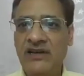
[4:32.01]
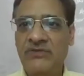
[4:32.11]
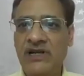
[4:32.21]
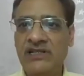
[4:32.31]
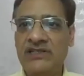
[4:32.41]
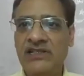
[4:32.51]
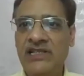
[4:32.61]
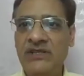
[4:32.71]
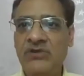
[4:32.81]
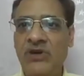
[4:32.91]
and once
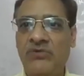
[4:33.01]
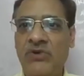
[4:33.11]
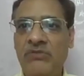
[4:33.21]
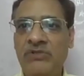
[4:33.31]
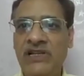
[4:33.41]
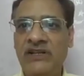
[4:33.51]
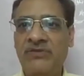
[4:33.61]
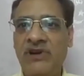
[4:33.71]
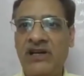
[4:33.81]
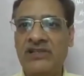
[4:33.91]
leaves are formed then
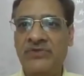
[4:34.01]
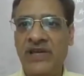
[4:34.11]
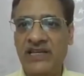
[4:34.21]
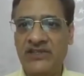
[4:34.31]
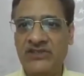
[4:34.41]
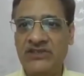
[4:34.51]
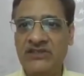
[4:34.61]
flowers vanish.